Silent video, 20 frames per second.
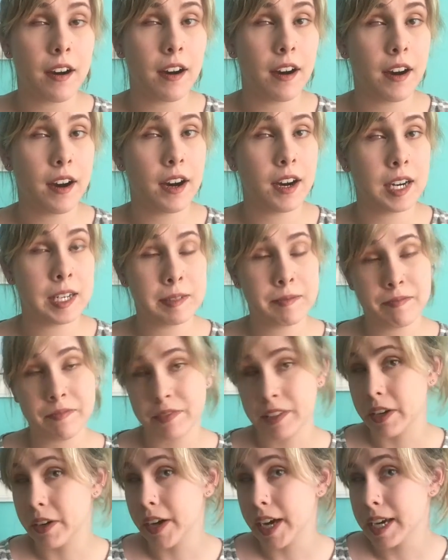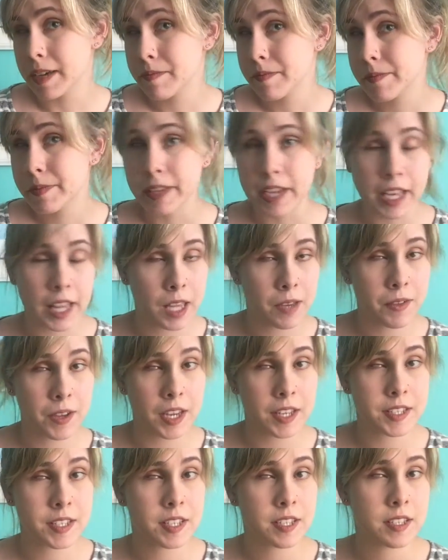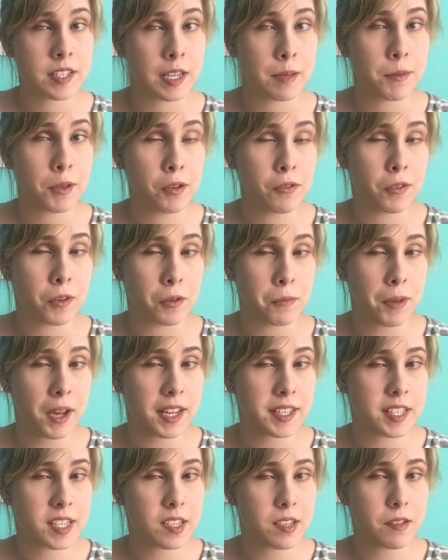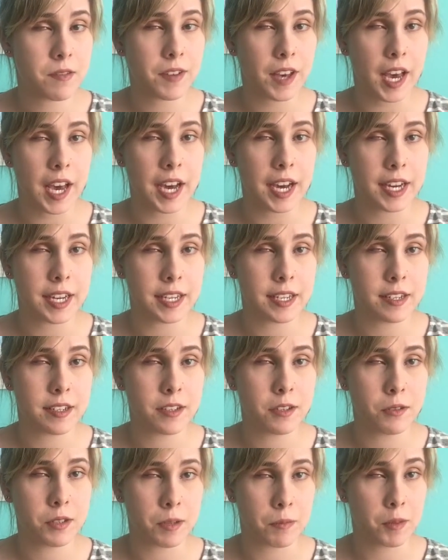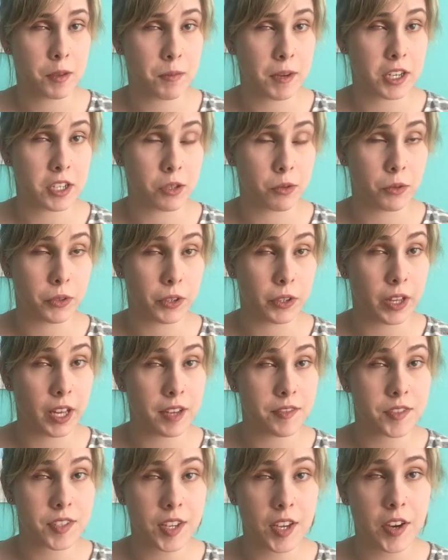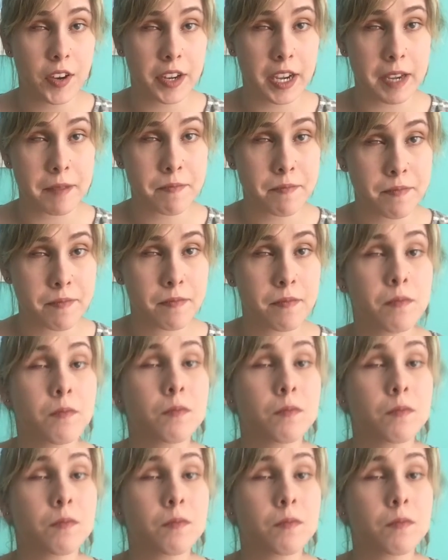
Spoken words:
Okay, I love you guys. Stay beautiful and positive, and do something magical with your lives. Okay, bye.